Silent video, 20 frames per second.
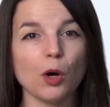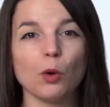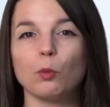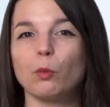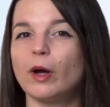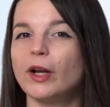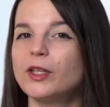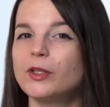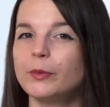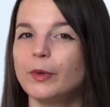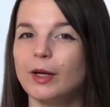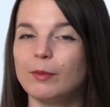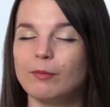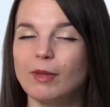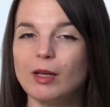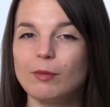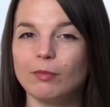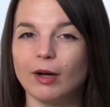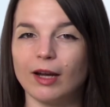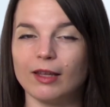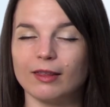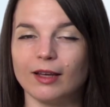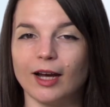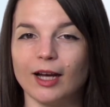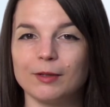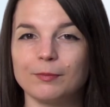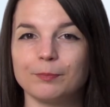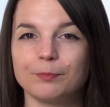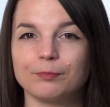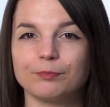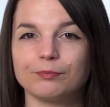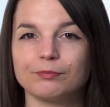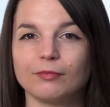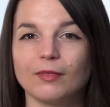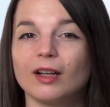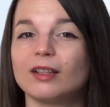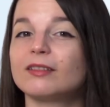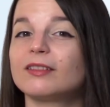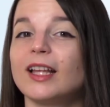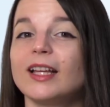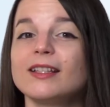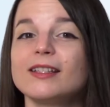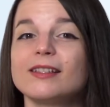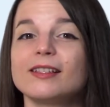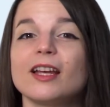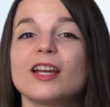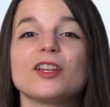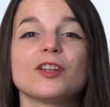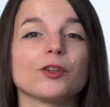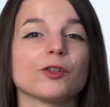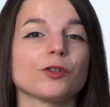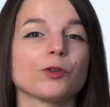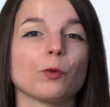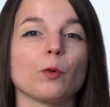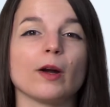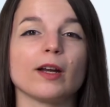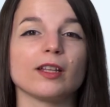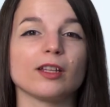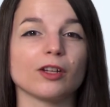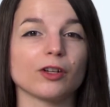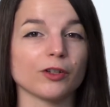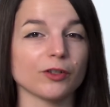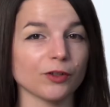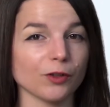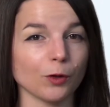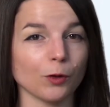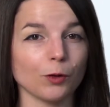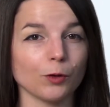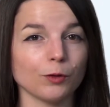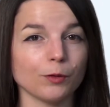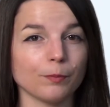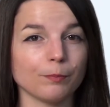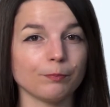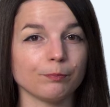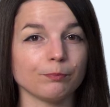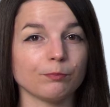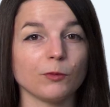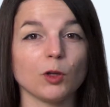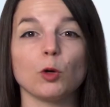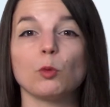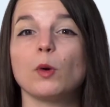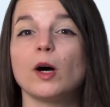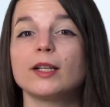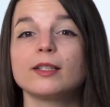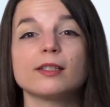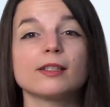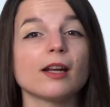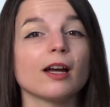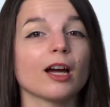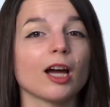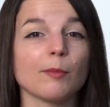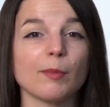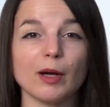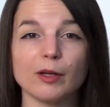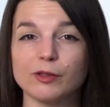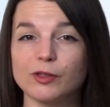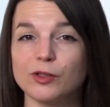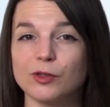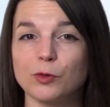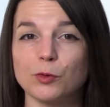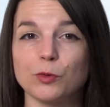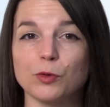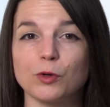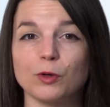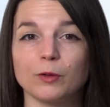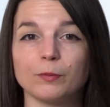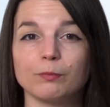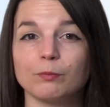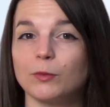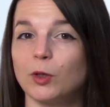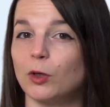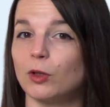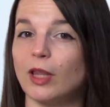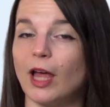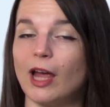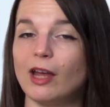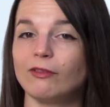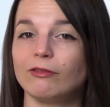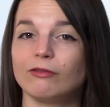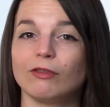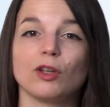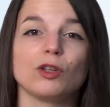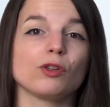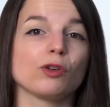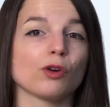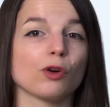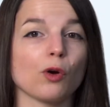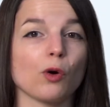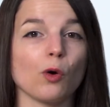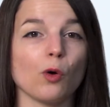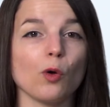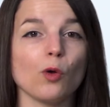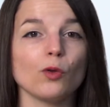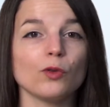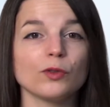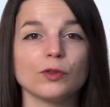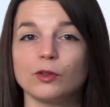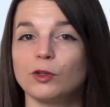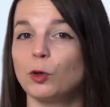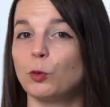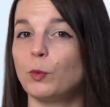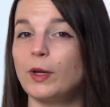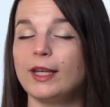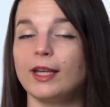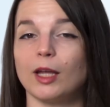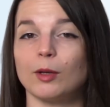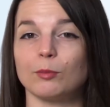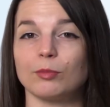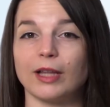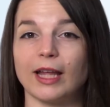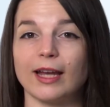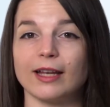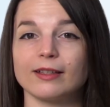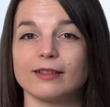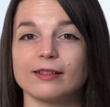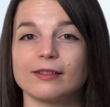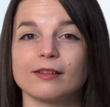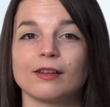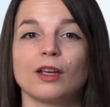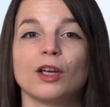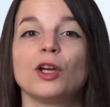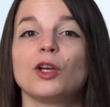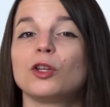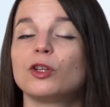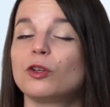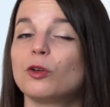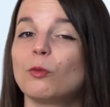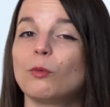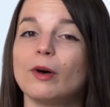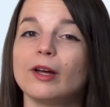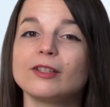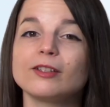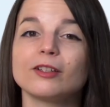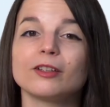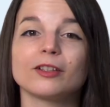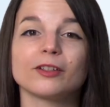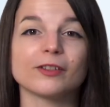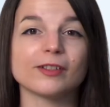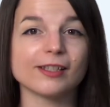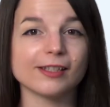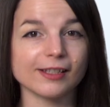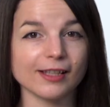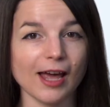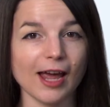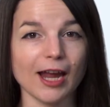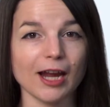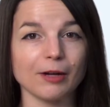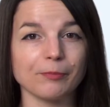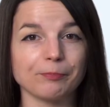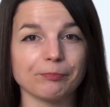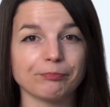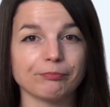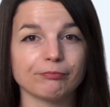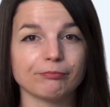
What do I mean by that? Let's say you're 20 years old. You'll want to talk about school, your life, your goals, your weekend plans. You'll want to learn slang.